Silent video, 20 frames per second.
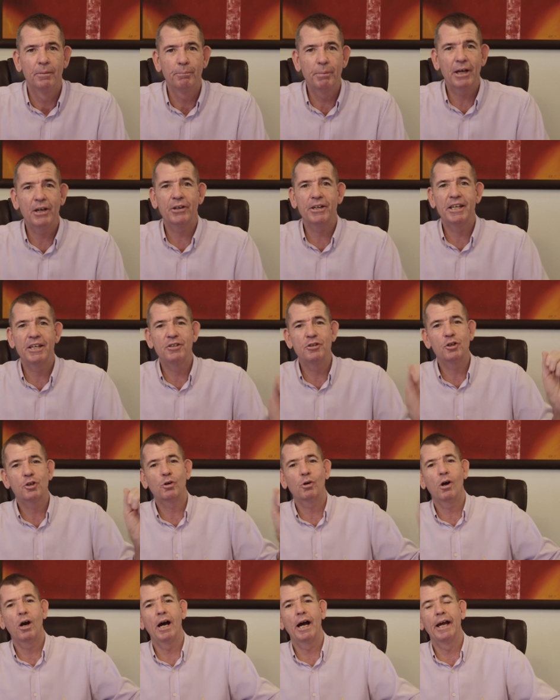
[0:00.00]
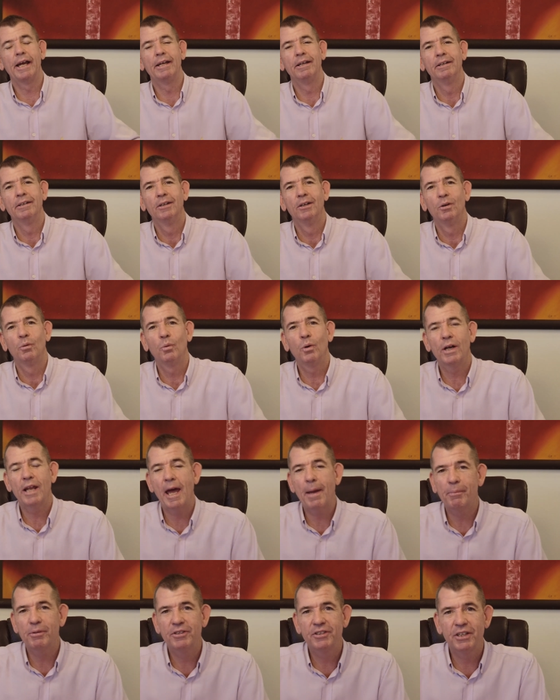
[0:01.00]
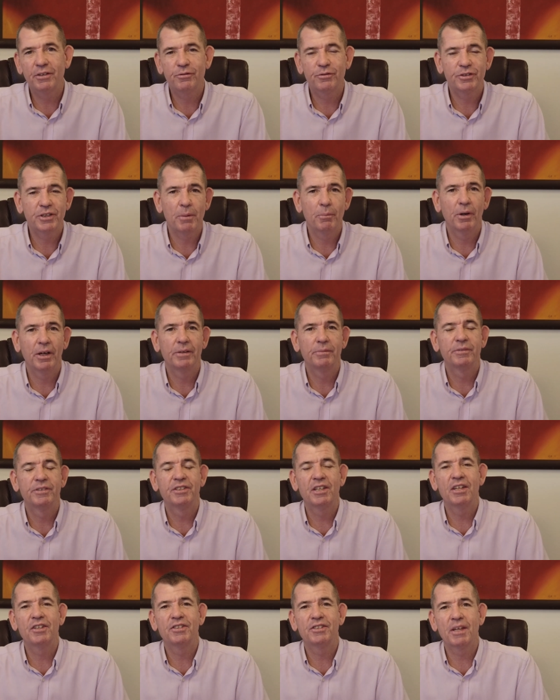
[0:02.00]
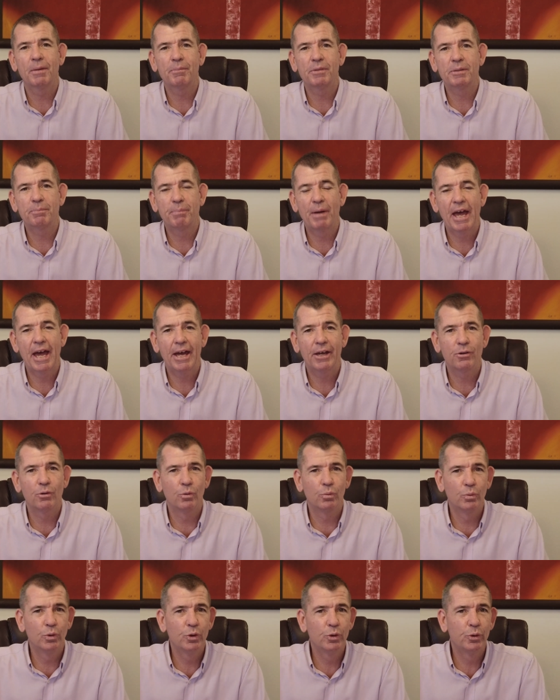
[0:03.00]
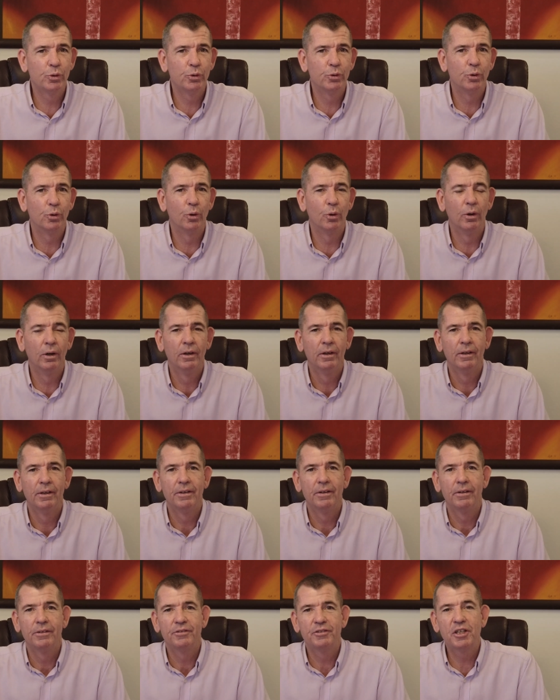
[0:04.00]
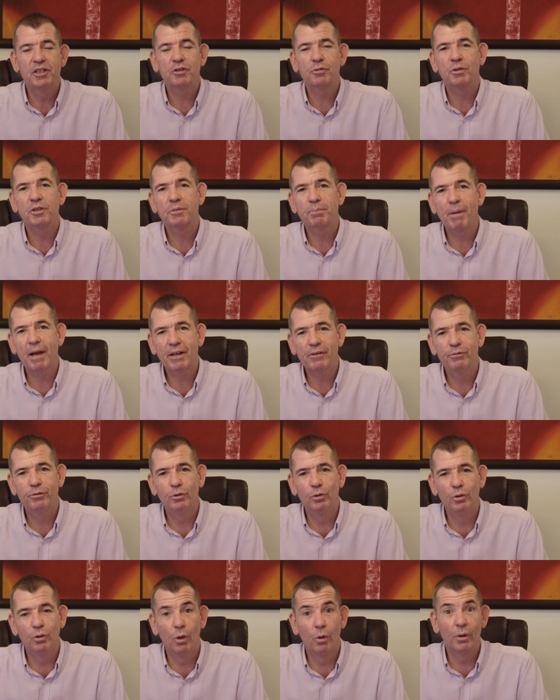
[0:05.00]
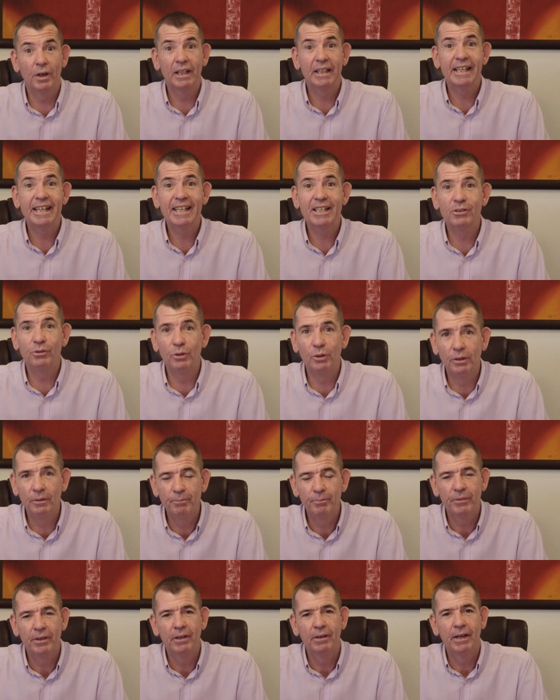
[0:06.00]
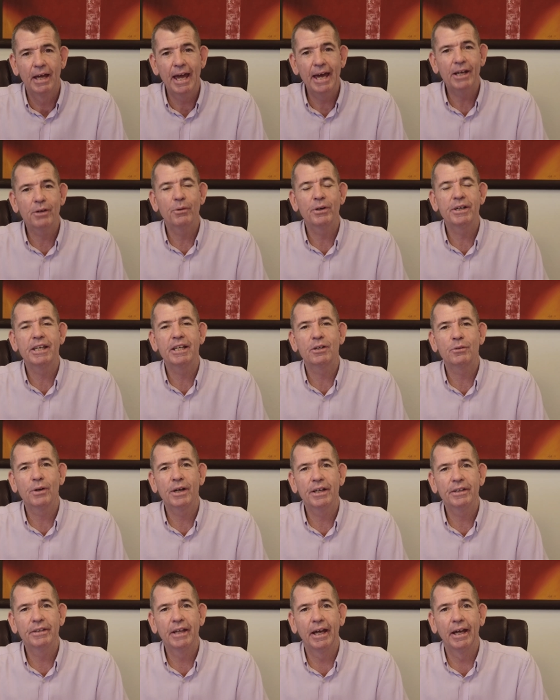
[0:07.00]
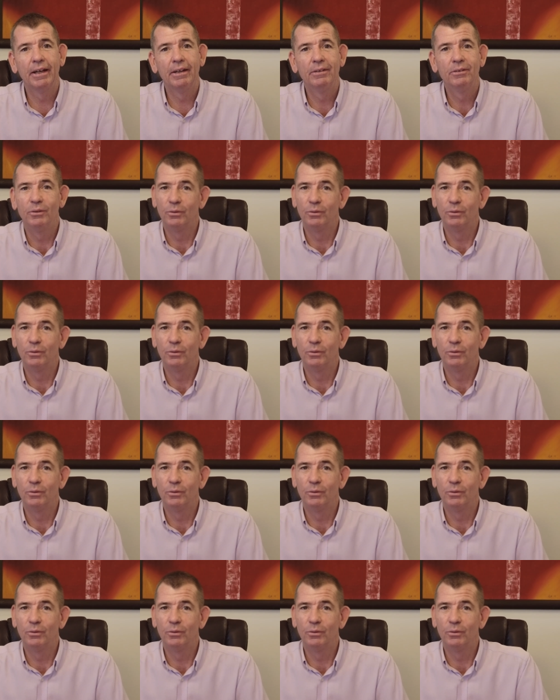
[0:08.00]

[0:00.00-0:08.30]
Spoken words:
But I hear you cry. What happens if someone says something bad or rude or disrespectful or illegal? How do I get around that?